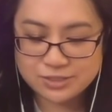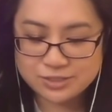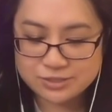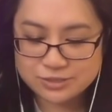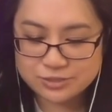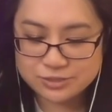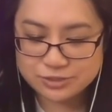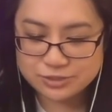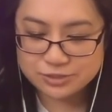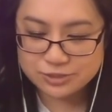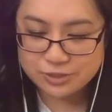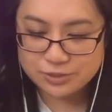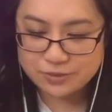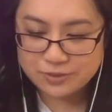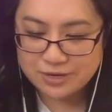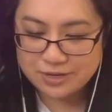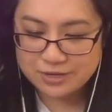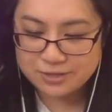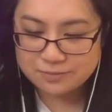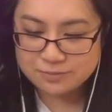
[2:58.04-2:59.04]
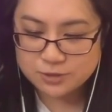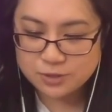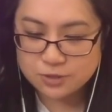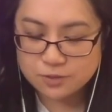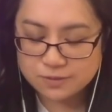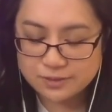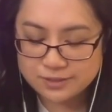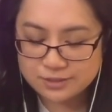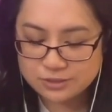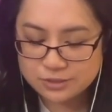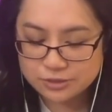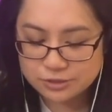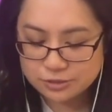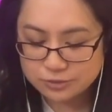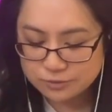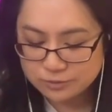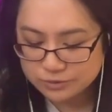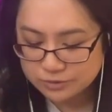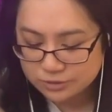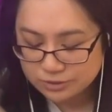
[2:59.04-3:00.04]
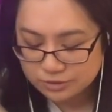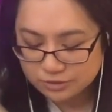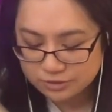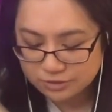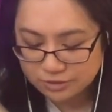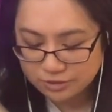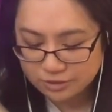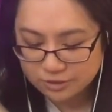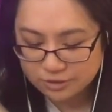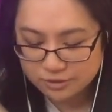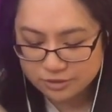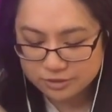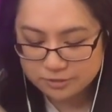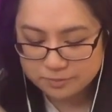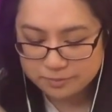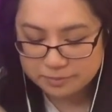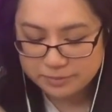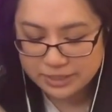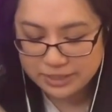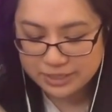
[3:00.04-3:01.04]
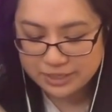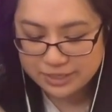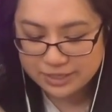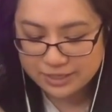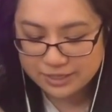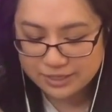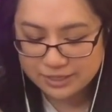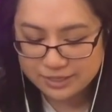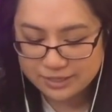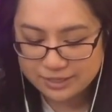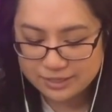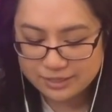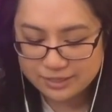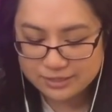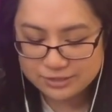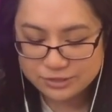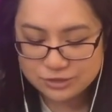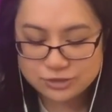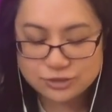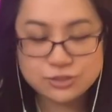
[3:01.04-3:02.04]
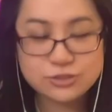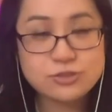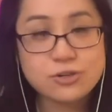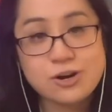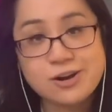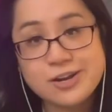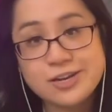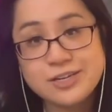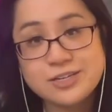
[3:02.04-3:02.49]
So I am going to start by just drawing a